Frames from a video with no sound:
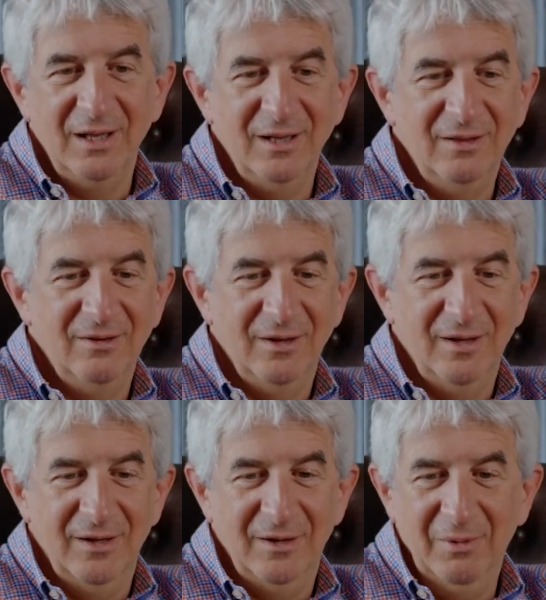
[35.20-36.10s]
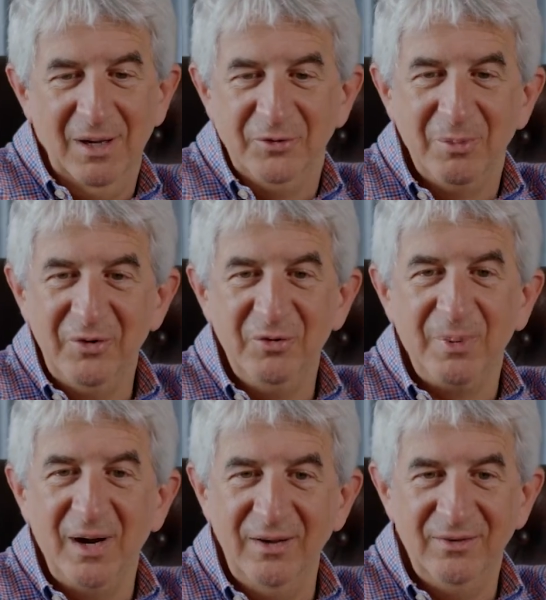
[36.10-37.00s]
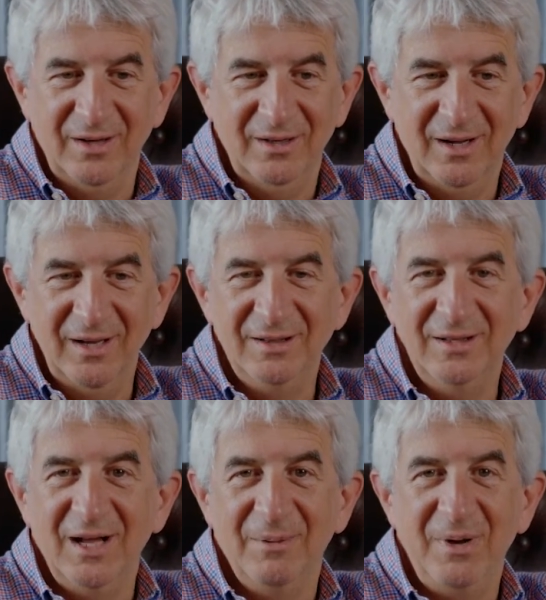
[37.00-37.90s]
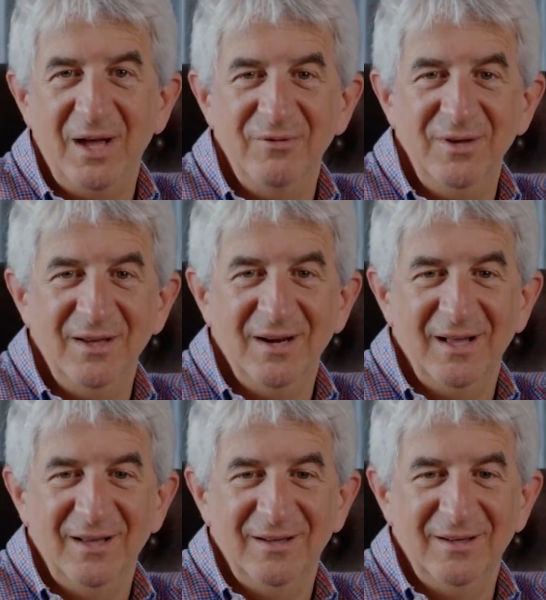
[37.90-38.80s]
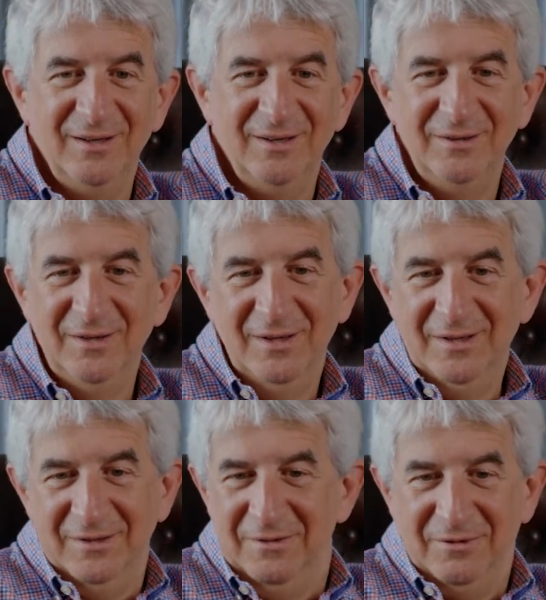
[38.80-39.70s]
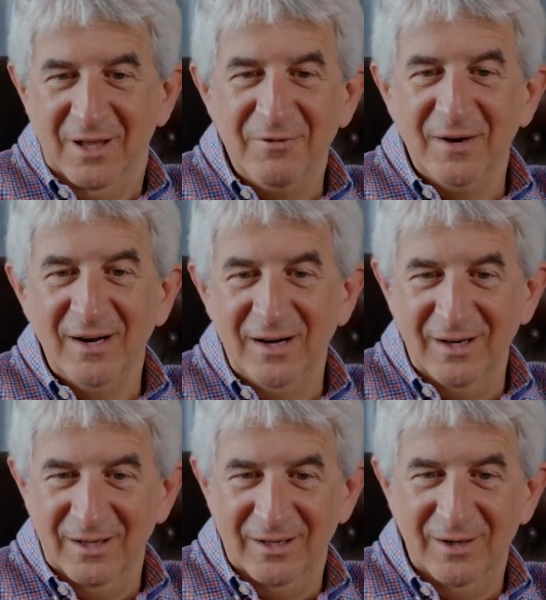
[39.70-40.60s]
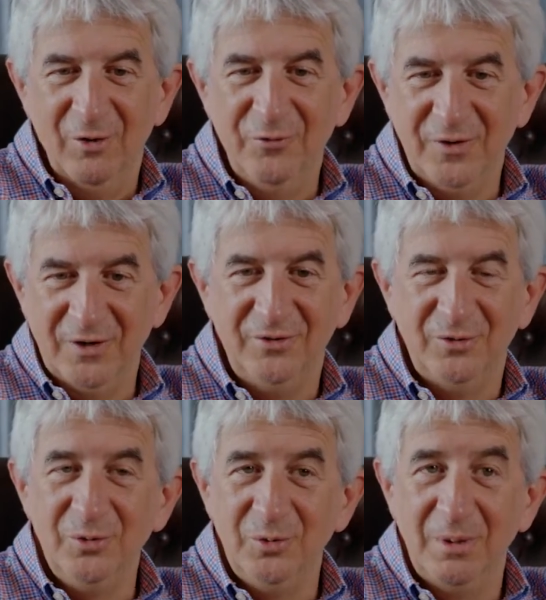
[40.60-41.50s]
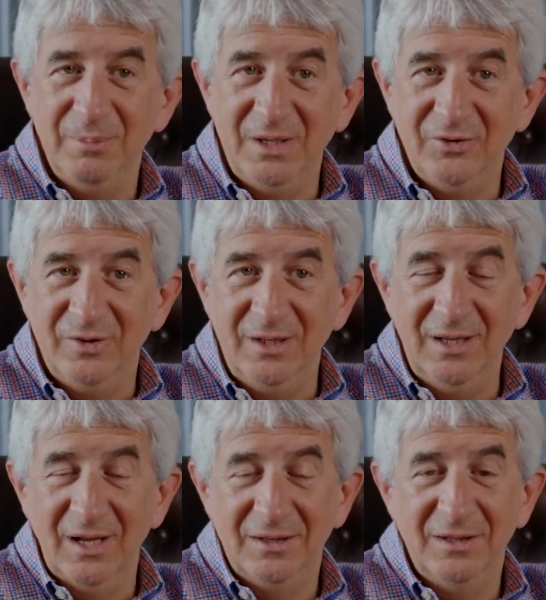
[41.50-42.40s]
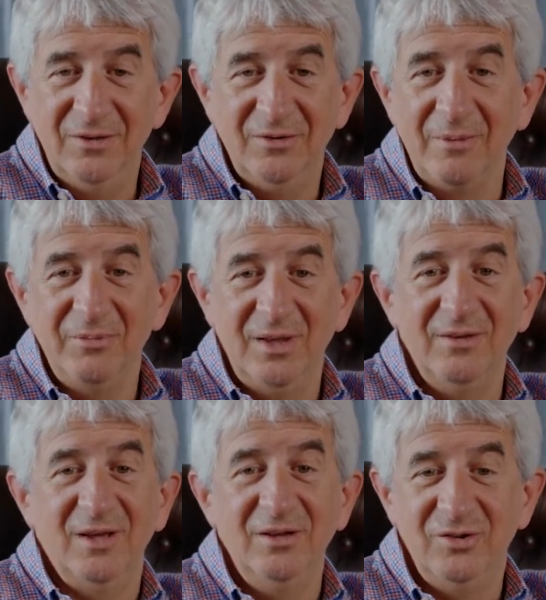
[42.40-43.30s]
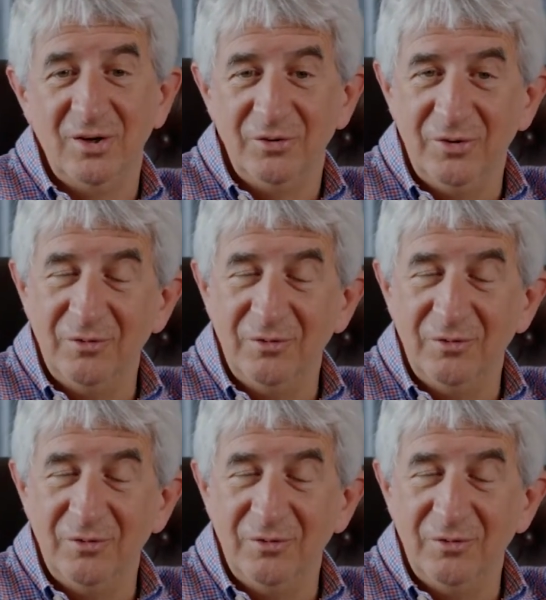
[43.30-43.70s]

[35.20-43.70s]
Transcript: And well, to my surprise, I ended up having like several offers to do a PhD, and in some sense I chose